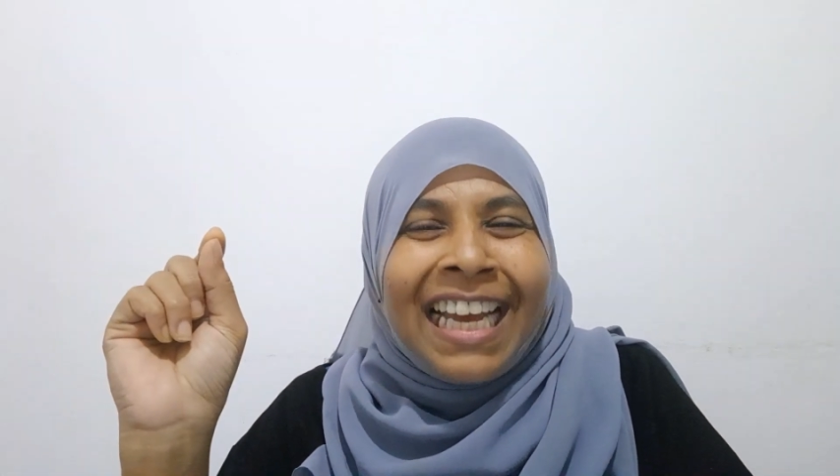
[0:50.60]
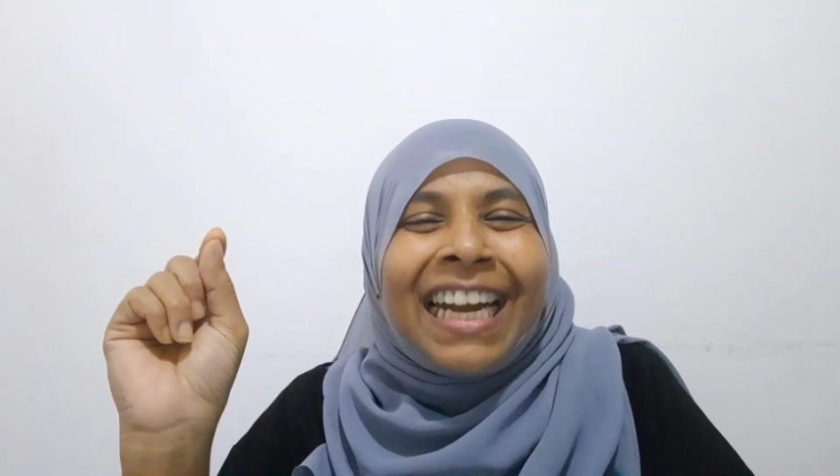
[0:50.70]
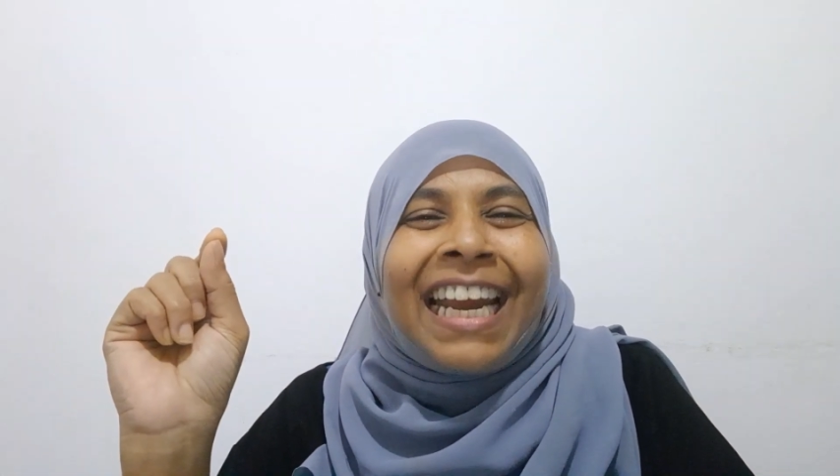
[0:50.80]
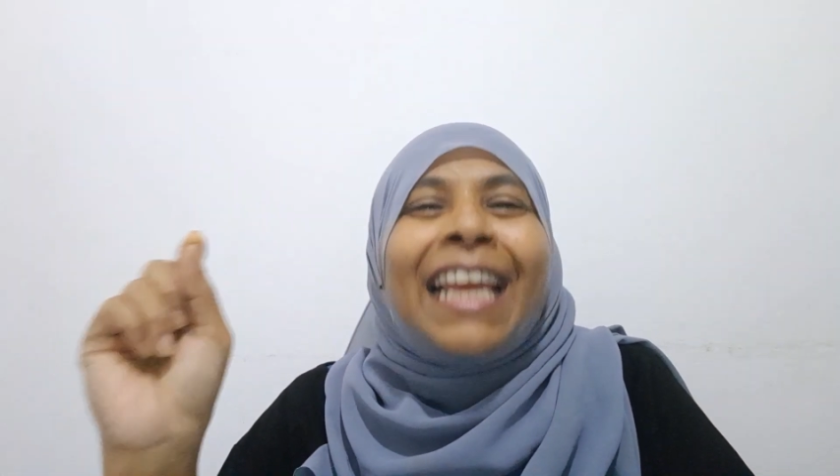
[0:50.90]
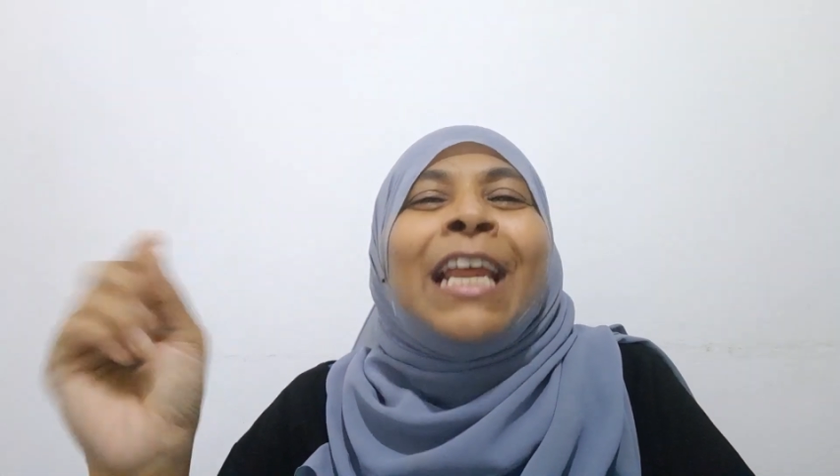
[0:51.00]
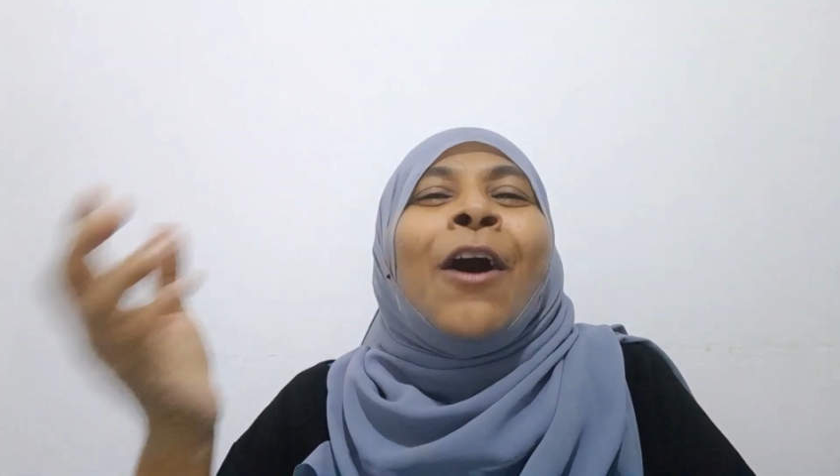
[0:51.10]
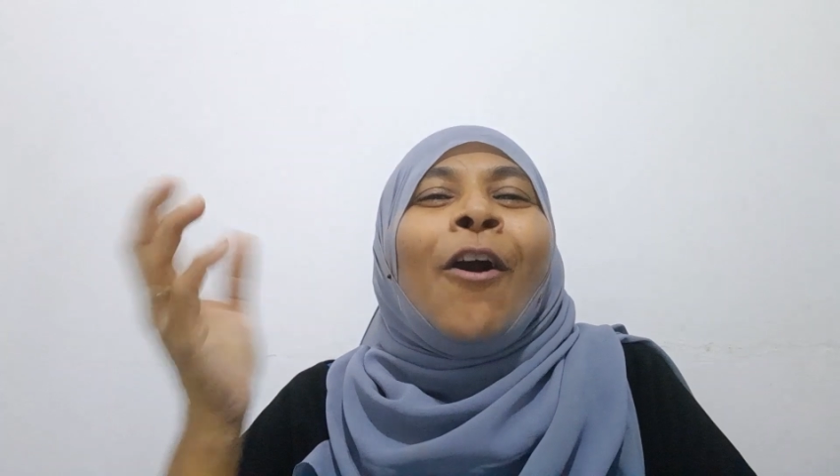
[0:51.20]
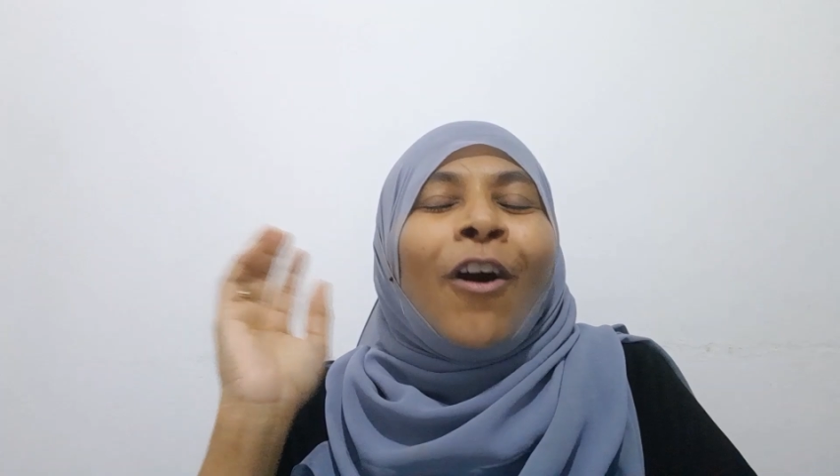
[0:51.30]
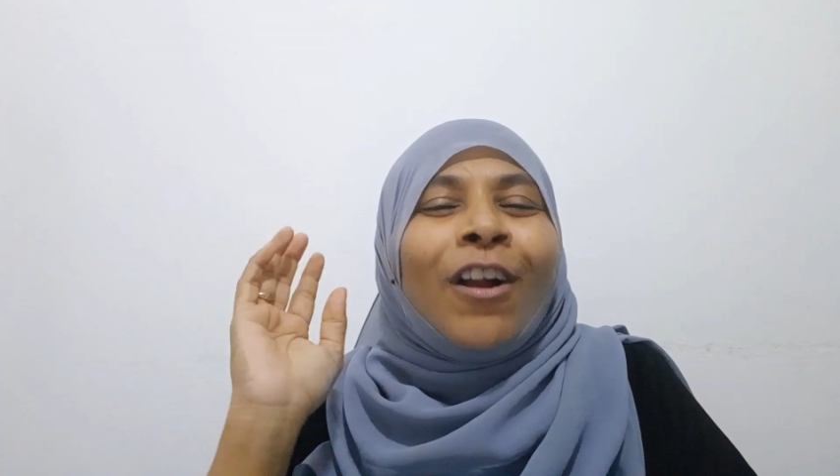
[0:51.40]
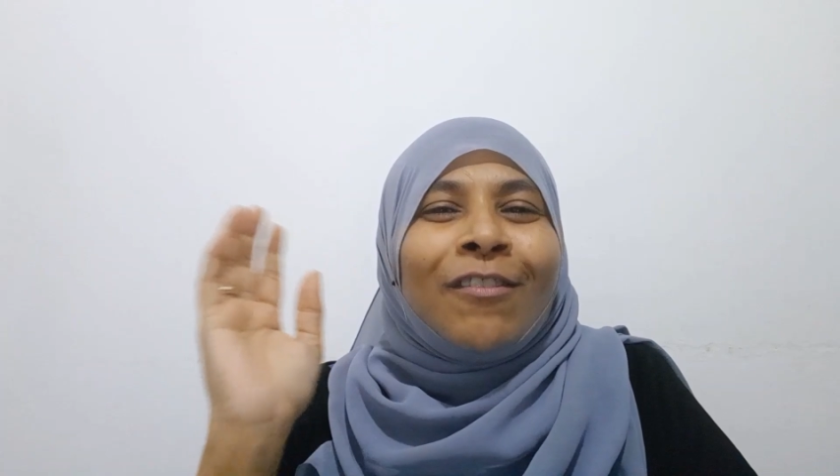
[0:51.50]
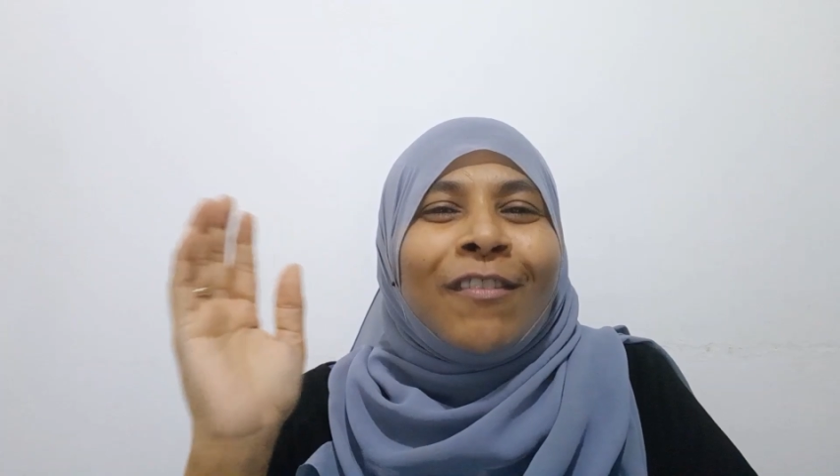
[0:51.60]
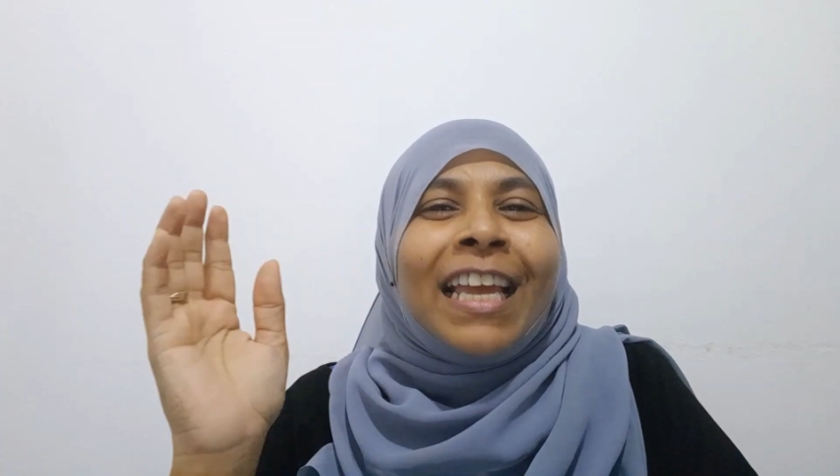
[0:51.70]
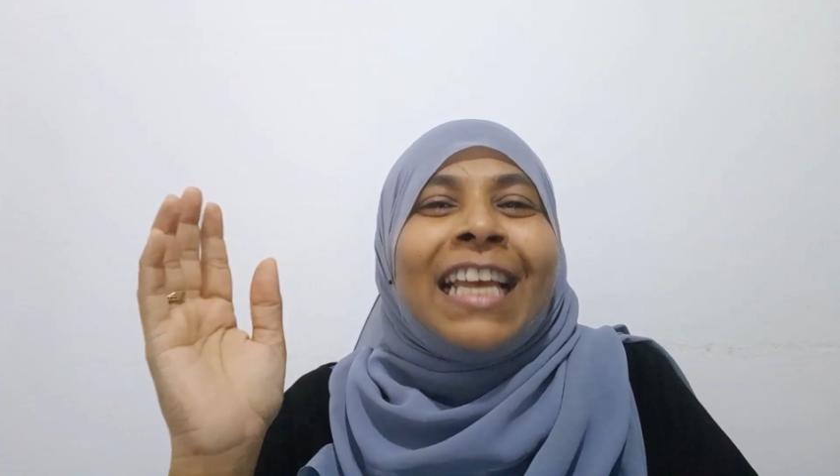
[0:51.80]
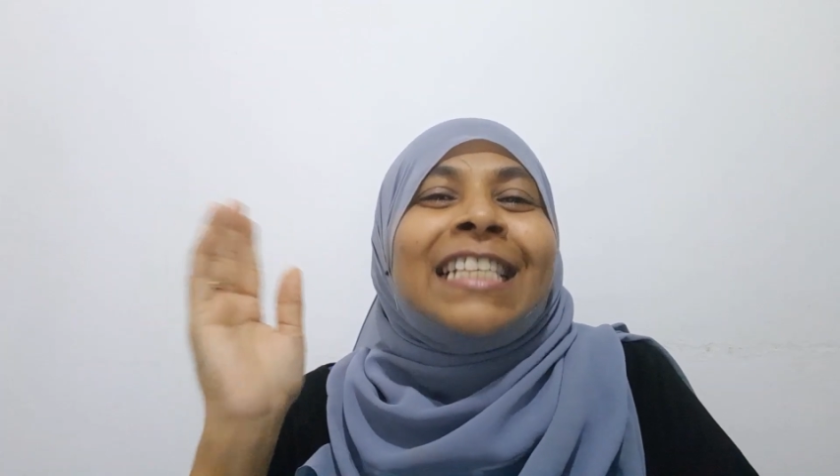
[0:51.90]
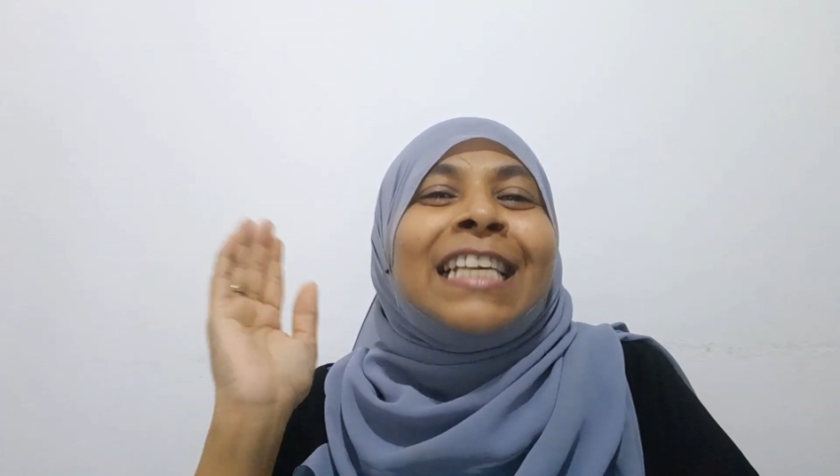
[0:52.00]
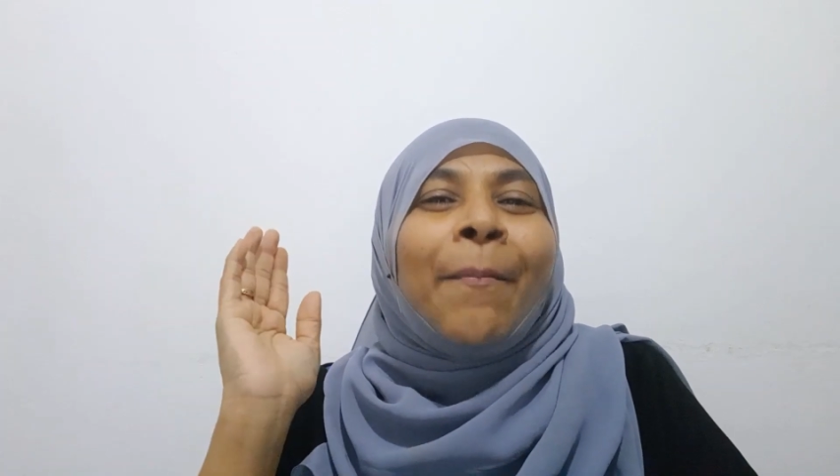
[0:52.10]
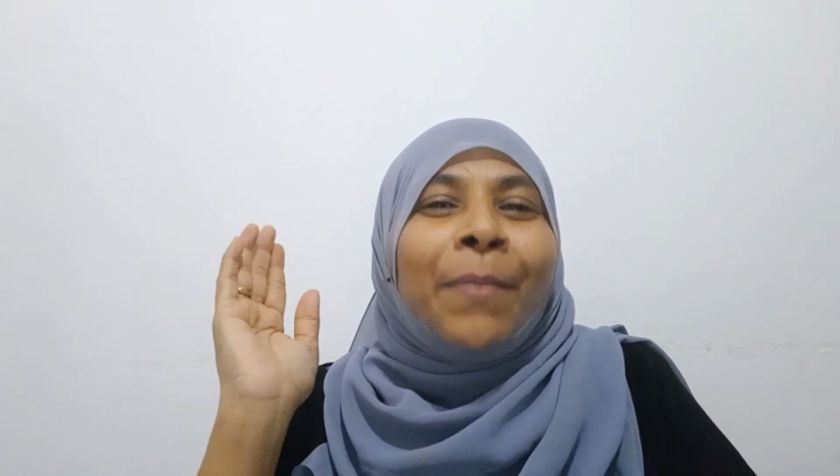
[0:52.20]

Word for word: right? Always